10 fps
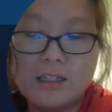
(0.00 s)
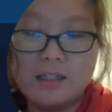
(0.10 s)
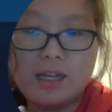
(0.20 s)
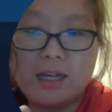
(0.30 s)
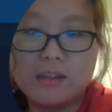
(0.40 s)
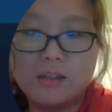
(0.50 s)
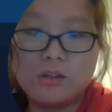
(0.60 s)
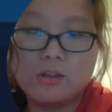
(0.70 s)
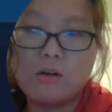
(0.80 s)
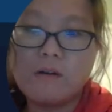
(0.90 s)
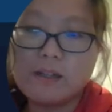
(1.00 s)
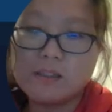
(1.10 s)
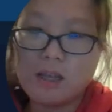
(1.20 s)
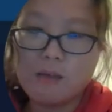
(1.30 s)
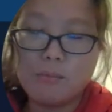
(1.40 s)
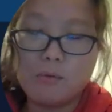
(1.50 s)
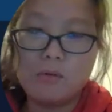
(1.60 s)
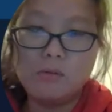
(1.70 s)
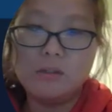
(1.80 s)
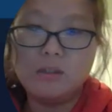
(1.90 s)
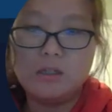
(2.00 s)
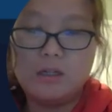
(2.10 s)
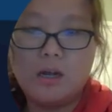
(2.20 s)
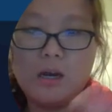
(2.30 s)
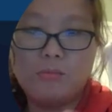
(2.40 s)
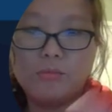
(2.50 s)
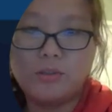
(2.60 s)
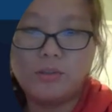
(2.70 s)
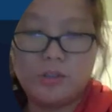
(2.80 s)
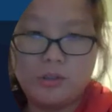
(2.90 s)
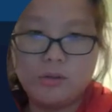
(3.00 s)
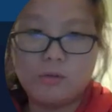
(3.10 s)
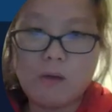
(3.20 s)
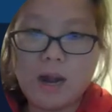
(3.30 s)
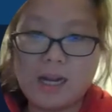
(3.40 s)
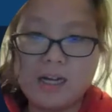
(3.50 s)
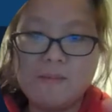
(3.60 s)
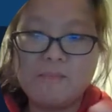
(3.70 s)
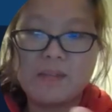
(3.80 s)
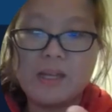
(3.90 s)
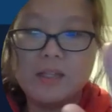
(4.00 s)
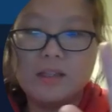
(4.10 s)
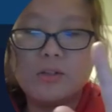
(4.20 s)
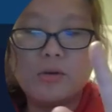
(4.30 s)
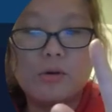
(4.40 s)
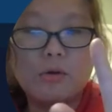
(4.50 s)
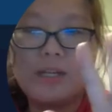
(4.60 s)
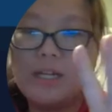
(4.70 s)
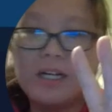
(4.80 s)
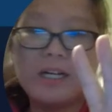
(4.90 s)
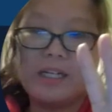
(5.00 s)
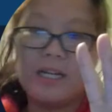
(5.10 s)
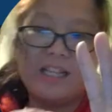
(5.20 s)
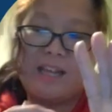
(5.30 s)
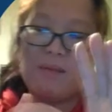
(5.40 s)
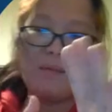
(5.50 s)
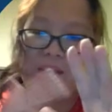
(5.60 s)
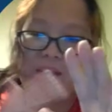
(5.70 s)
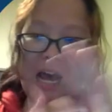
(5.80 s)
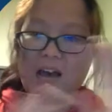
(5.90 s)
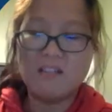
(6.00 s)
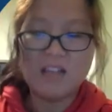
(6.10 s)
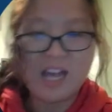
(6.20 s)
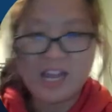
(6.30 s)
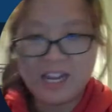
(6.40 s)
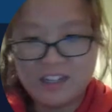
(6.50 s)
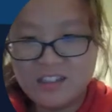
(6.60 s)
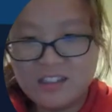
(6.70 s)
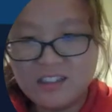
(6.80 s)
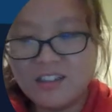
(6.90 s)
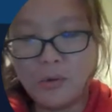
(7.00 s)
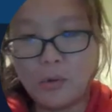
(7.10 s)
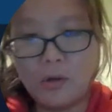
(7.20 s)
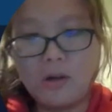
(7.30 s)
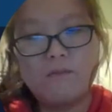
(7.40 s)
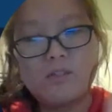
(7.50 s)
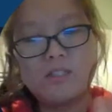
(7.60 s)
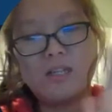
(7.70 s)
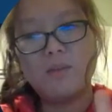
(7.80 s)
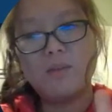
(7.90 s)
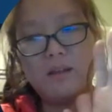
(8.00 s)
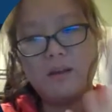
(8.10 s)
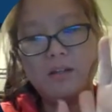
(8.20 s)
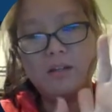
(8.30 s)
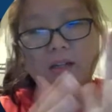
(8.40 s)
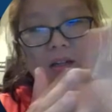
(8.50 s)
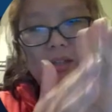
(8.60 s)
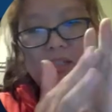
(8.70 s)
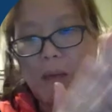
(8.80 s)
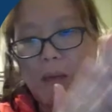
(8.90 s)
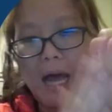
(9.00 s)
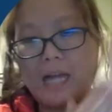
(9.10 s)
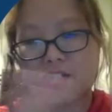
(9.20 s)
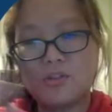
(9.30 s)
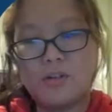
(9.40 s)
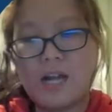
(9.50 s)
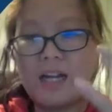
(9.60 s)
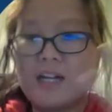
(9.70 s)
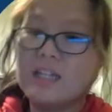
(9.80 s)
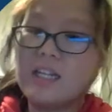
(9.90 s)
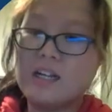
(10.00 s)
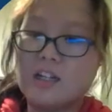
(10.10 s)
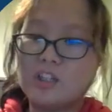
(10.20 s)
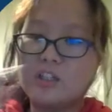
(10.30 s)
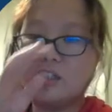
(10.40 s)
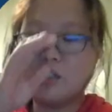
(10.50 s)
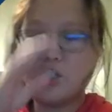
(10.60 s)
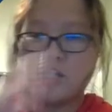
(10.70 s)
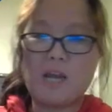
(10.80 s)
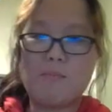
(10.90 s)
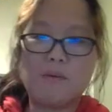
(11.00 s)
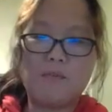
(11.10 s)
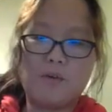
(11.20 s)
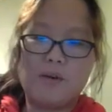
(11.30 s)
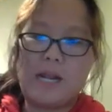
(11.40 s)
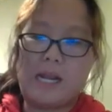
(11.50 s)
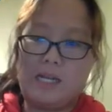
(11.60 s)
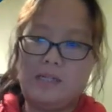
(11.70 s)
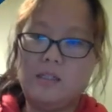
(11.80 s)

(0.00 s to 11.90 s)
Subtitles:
like the third example to the right, you're only gonna get like maybe the outline or some of the spots. You're not gonna get a good shape of your hand,